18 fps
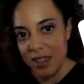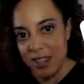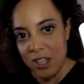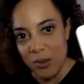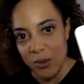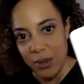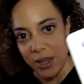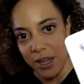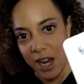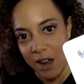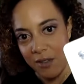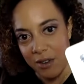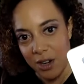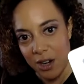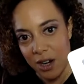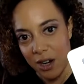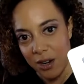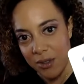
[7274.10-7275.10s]
you could have
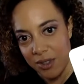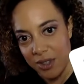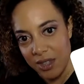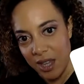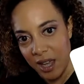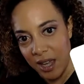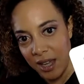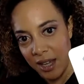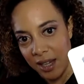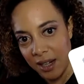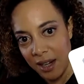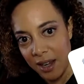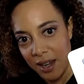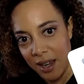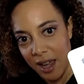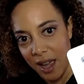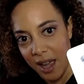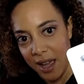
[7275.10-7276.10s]
an earth sign
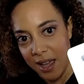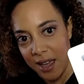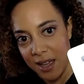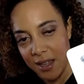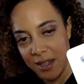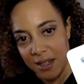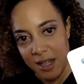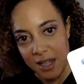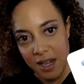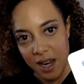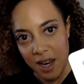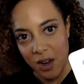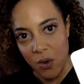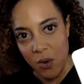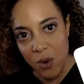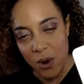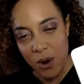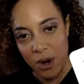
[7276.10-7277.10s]
and an
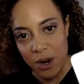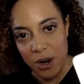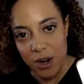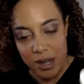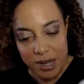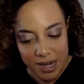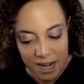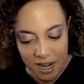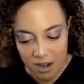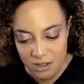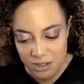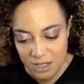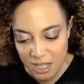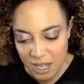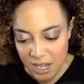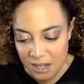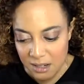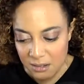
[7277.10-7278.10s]
air
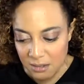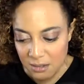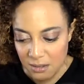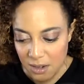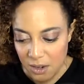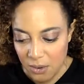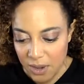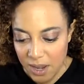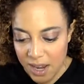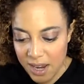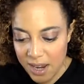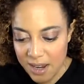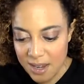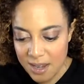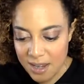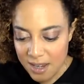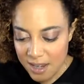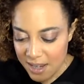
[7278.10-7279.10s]
sign.
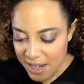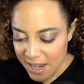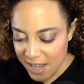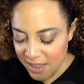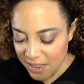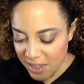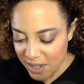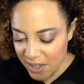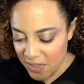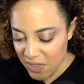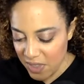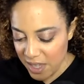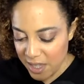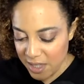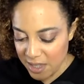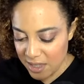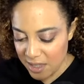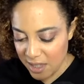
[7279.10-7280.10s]
Okay. And look at
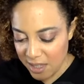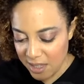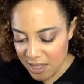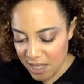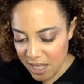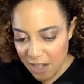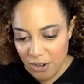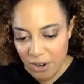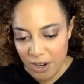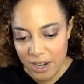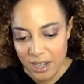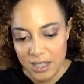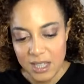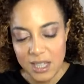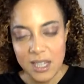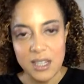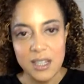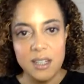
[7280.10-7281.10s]
this. It's like
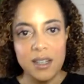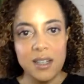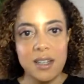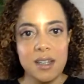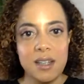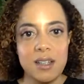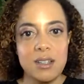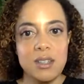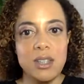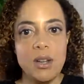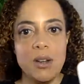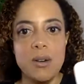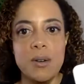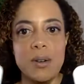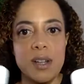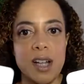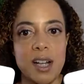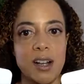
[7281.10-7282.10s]
crazy.
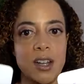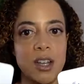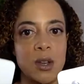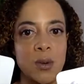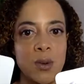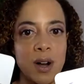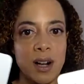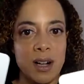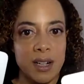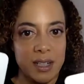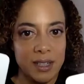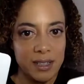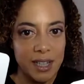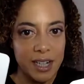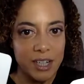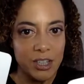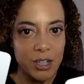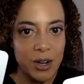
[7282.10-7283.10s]
So here you are,
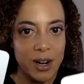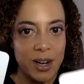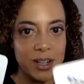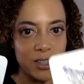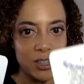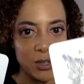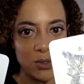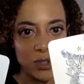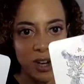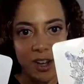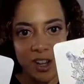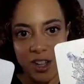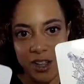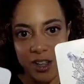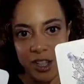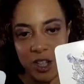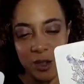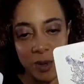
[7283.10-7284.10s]
like trying to
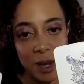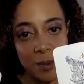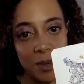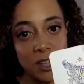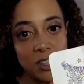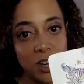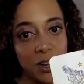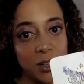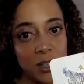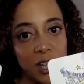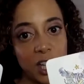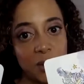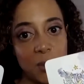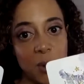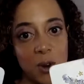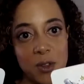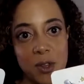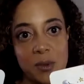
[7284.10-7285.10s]
juggle. You might be juggling
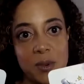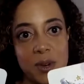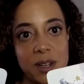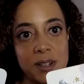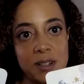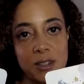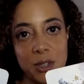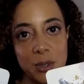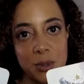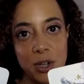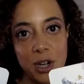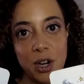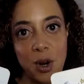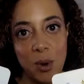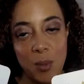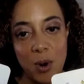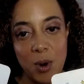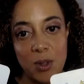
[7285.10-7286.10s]
more than one suitor
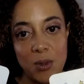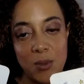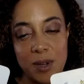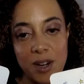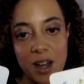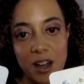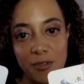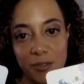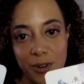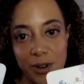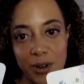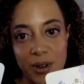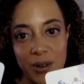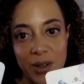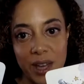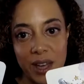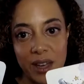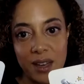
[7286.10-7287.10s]
or more than one offer.
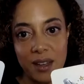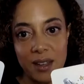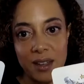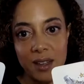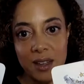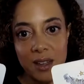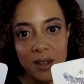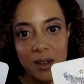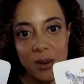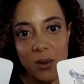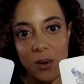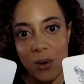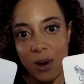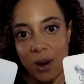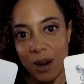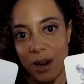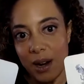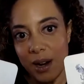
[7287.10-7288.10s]
Okay.
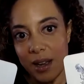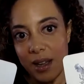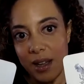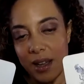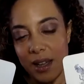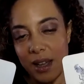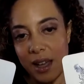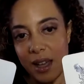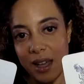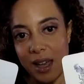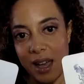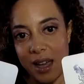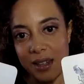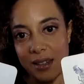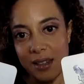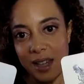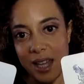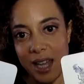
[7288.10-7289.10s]
Or
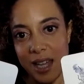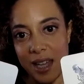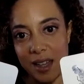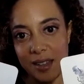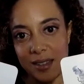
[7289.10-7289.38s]
again, like,